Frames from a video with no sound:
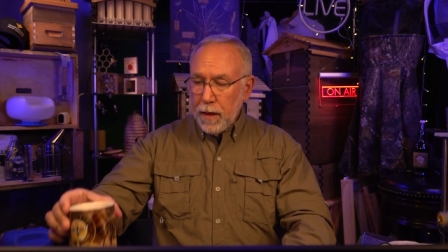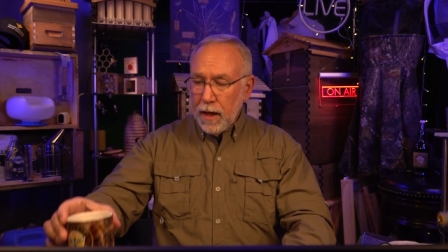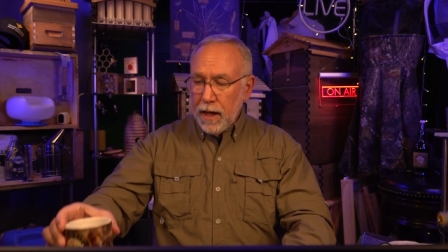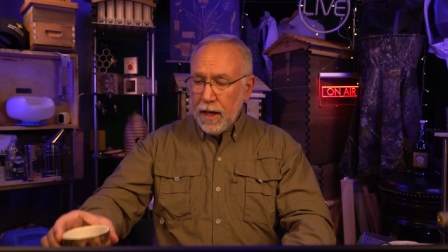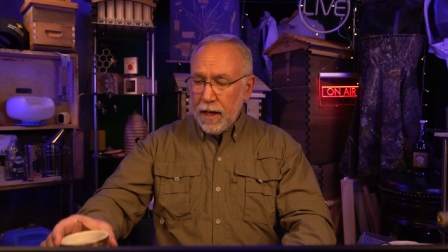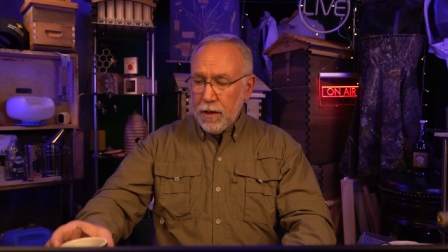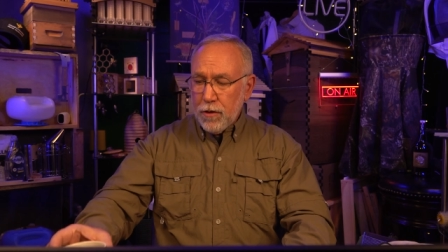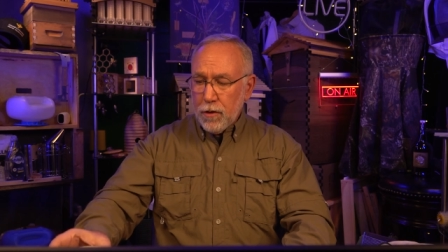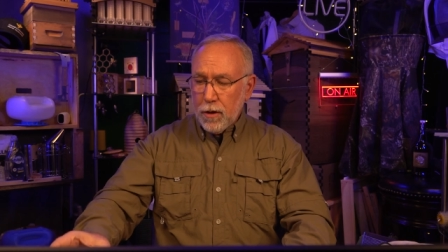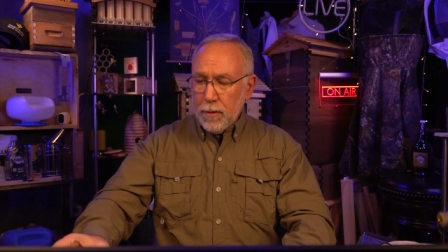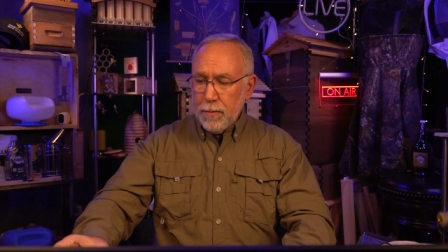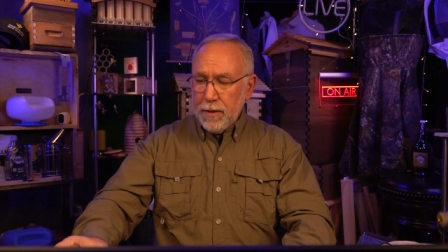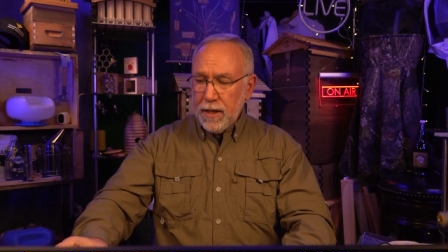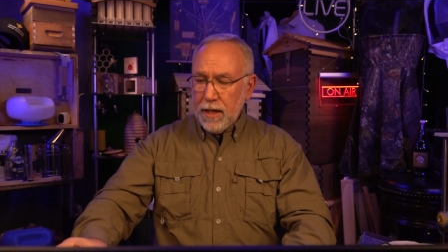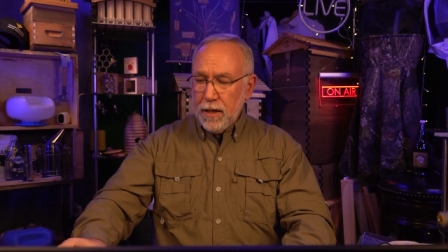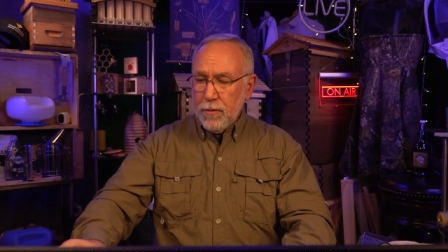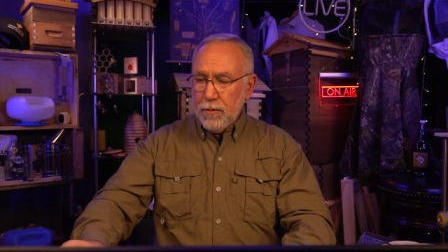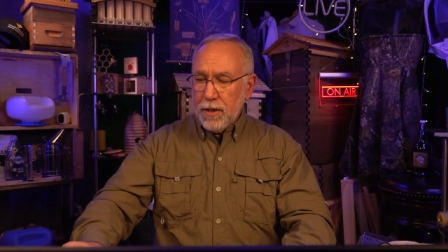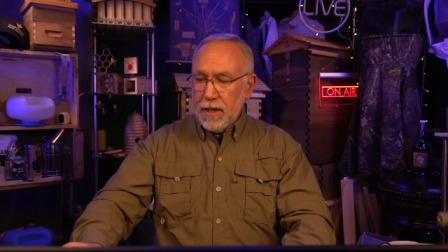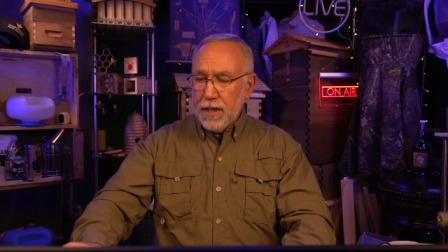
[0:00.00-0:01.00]
And
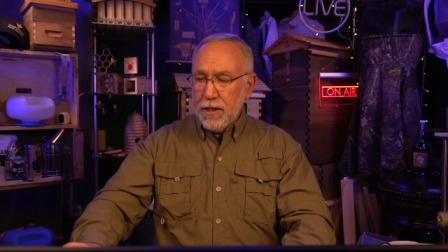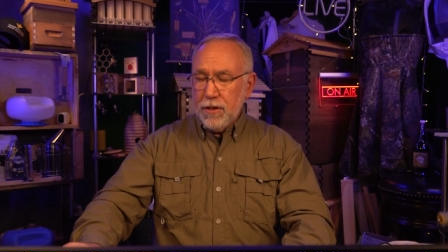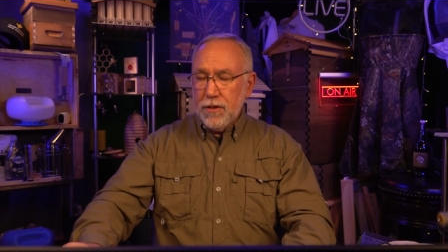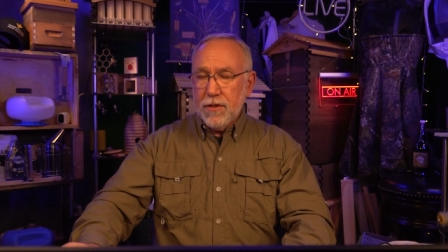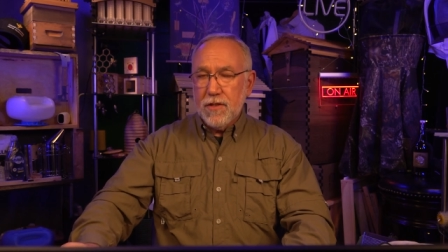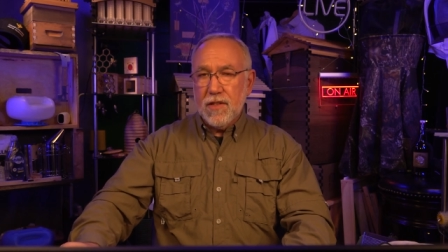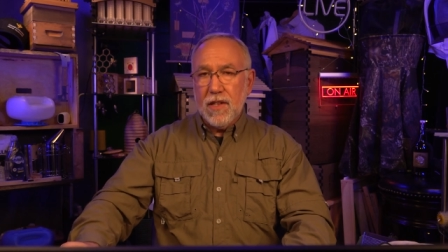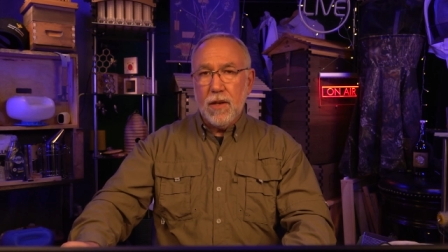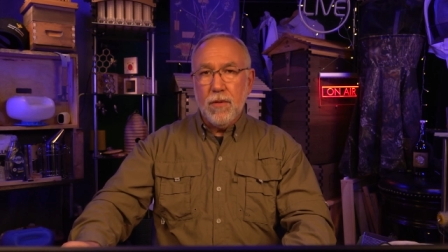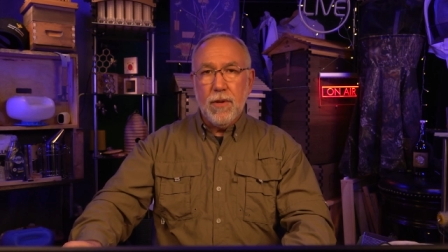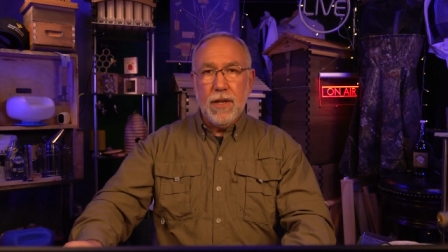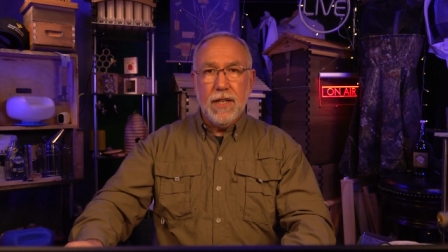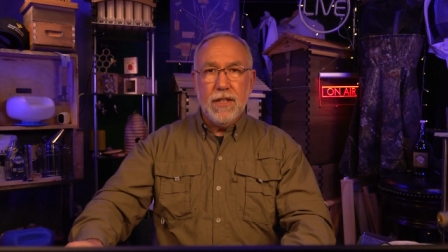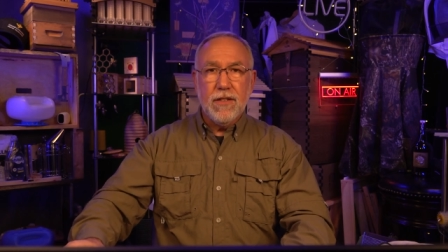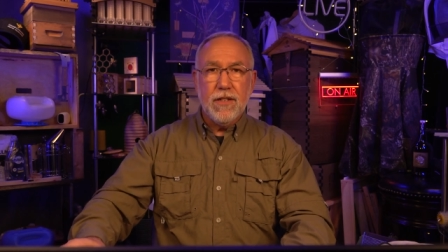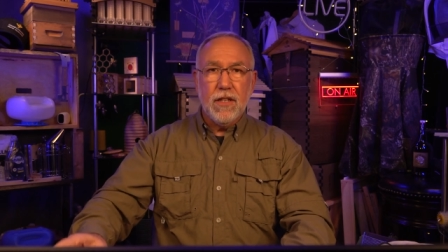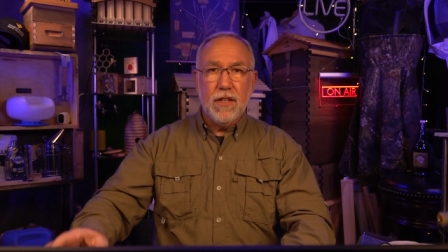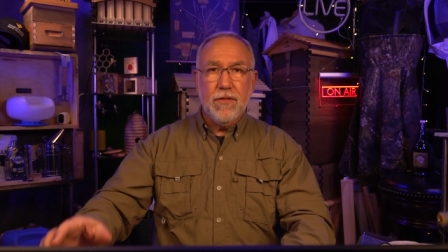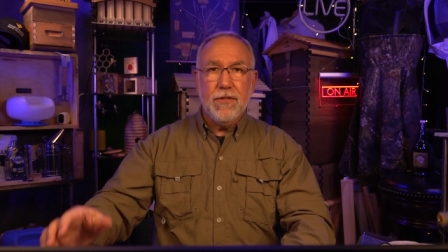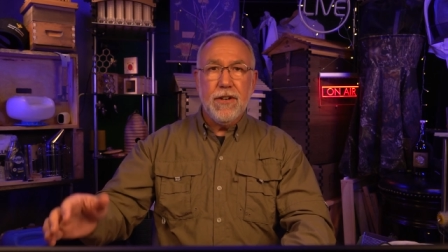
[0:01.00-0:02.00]
normally what I do is I wait
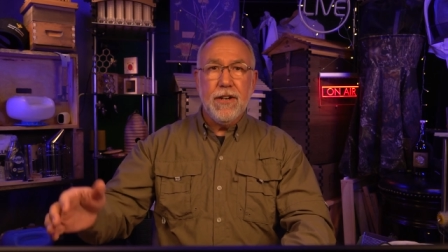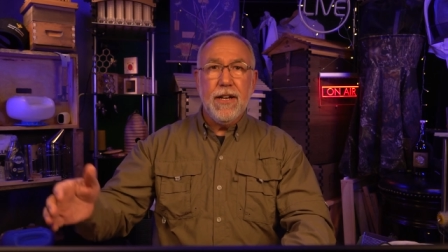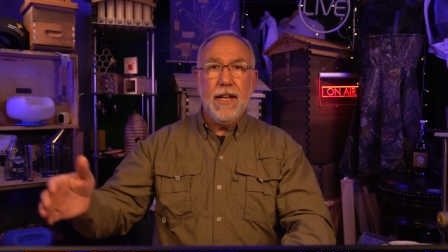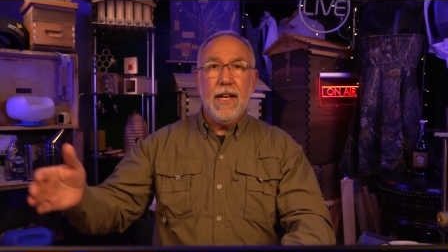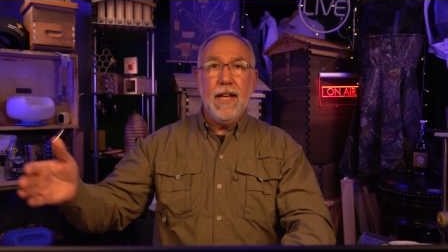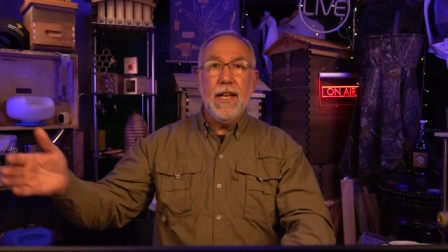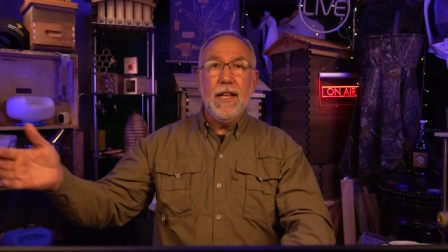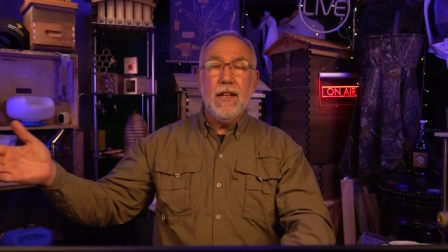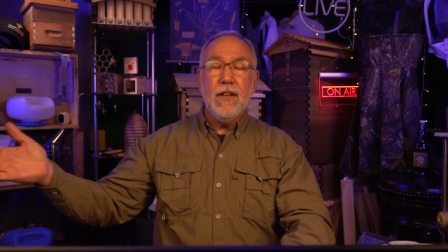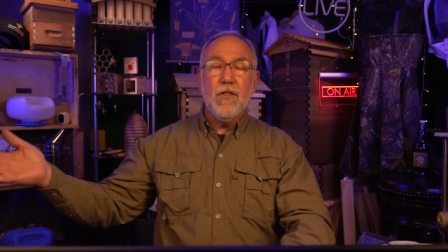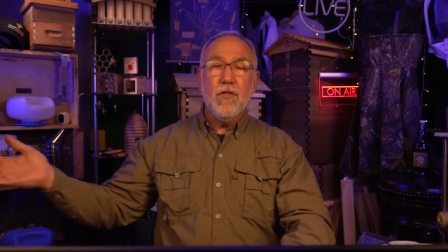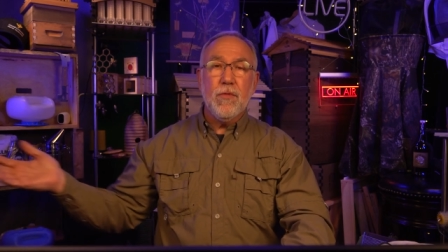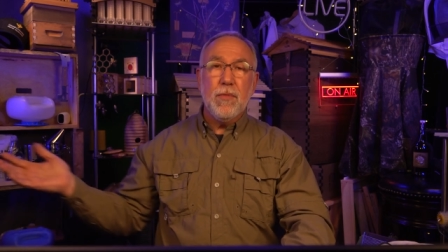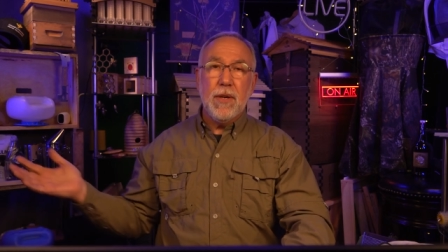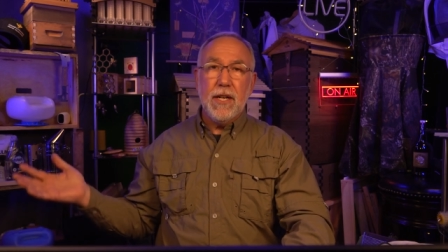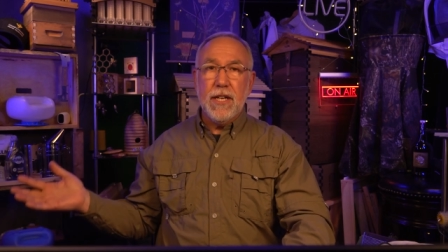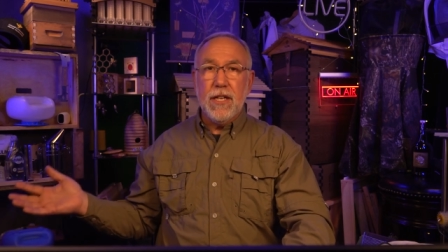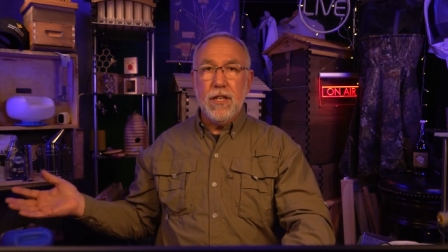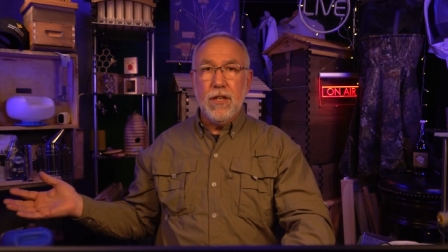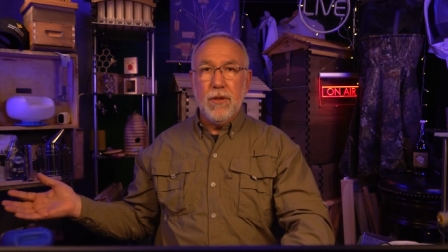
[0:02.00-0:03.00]
until the very end of
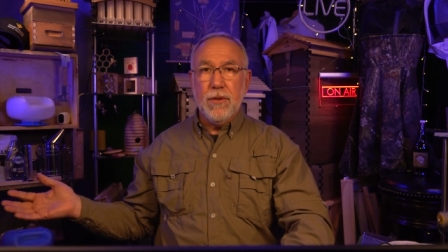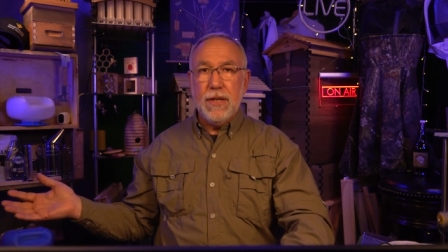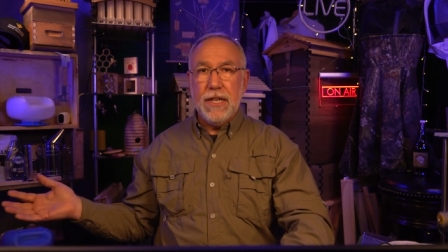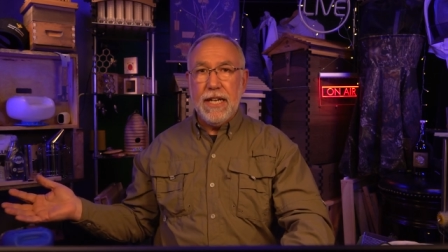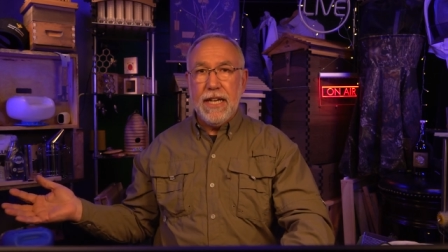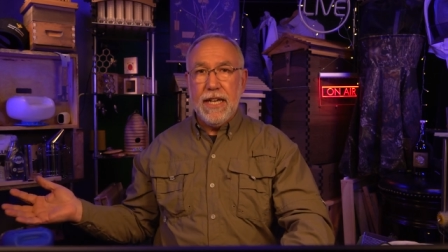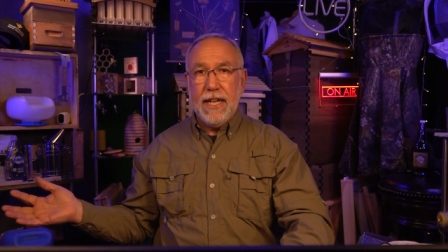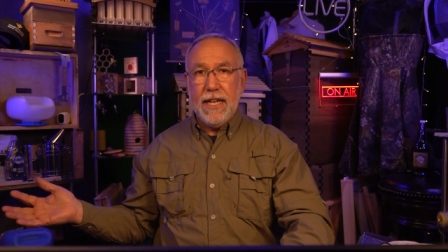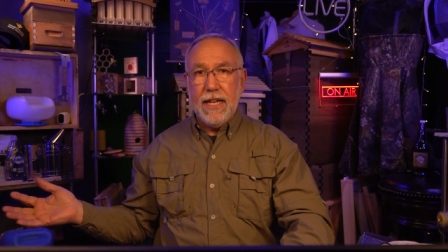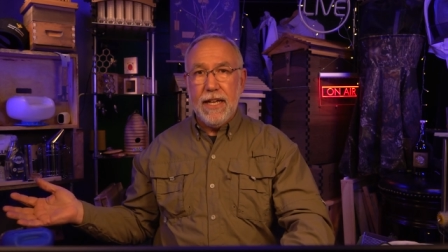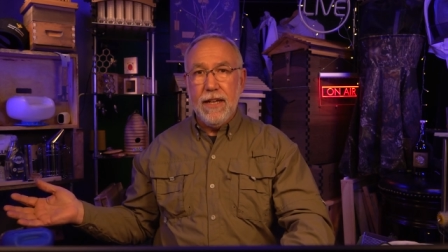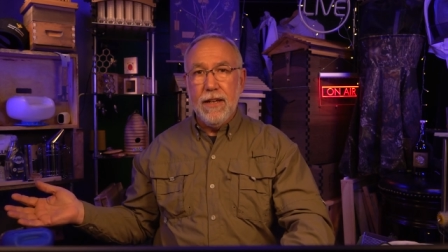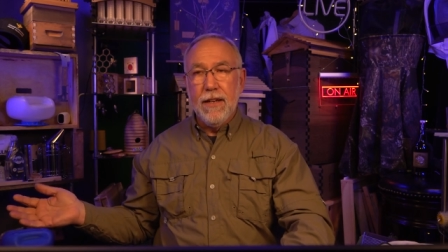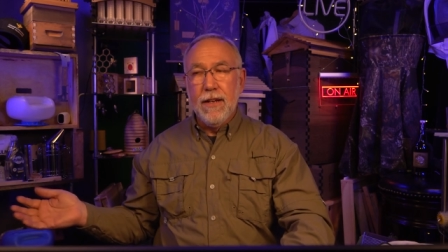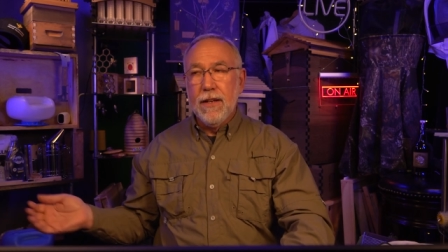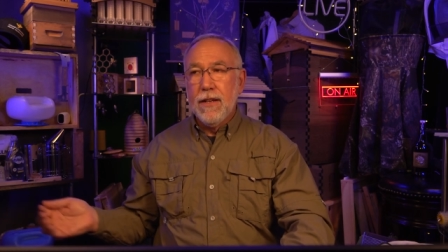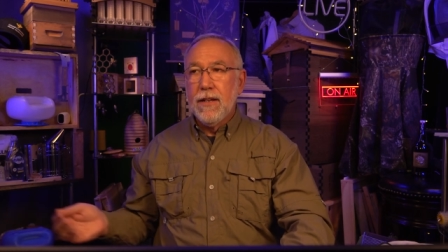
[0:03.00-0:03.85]
my Q&A